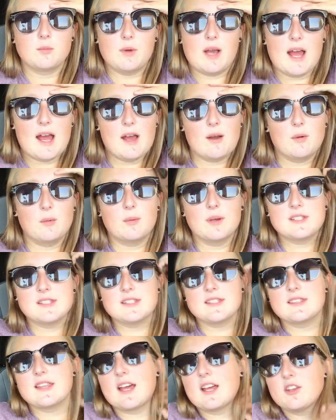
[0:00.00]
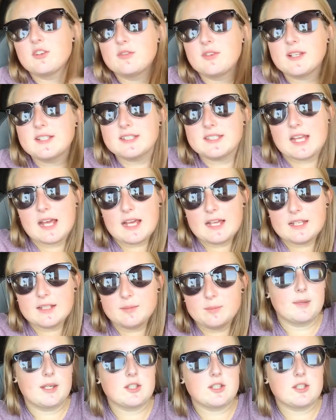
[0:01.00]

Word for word: Wow, wasn't that a fun time?